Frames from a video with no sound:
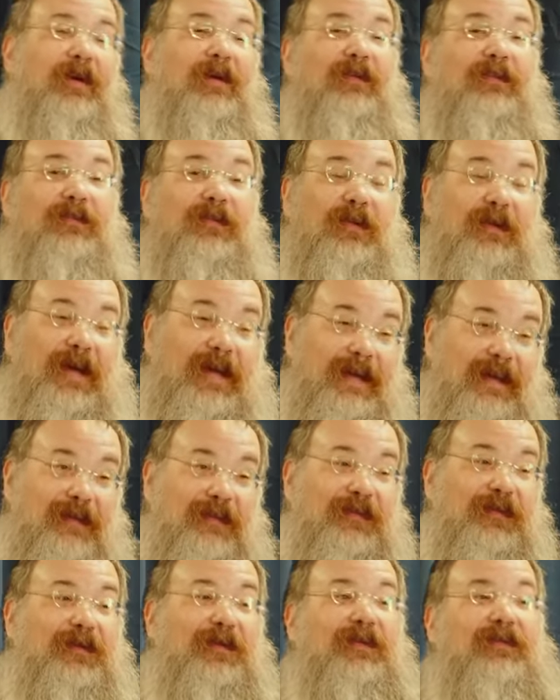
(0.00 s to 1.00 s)
So I
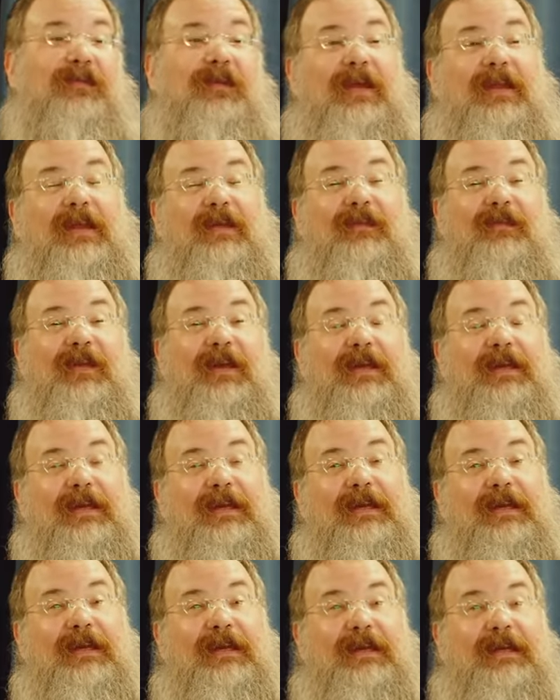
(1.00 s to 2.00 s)
guess you could say that's like
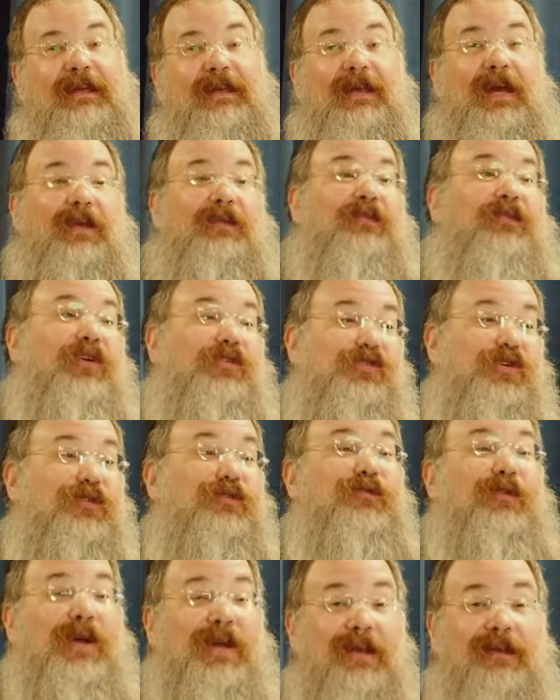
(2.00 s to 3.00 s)
a, not such a
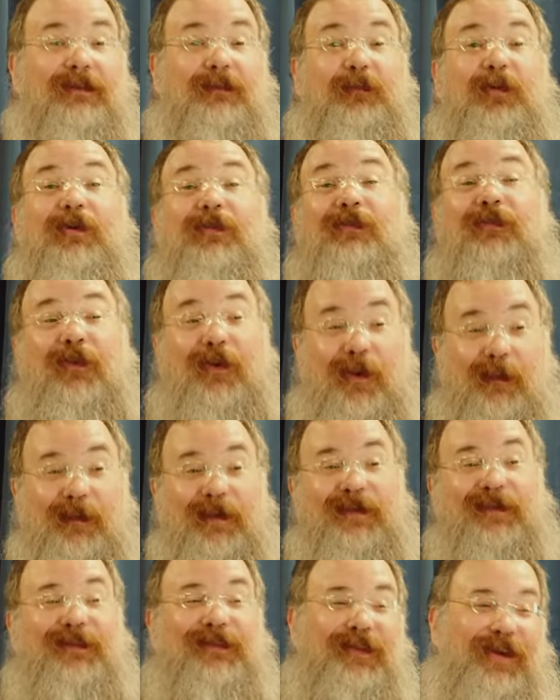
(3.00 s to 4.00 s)
great
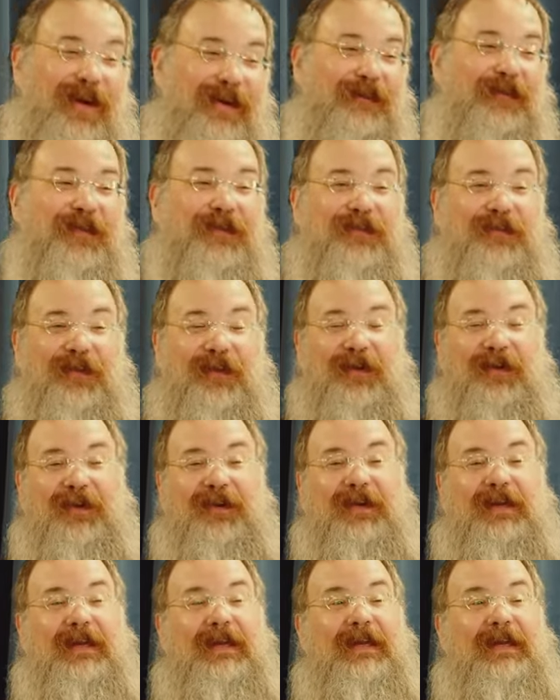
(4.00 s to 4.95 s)
performance of the song.